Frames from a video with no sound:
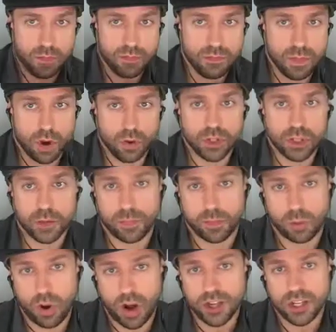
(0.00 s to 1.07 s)
most
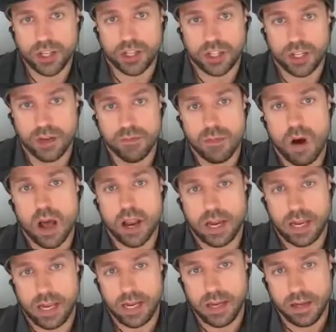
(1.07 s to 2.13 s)
precious
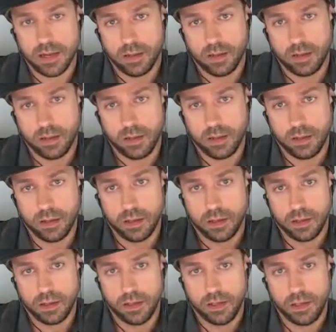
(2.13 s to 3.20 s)
commodity
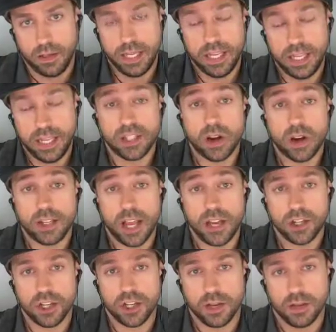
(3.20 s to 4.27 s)
is our
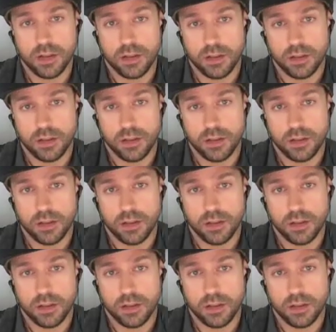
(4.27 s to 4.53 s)
attention.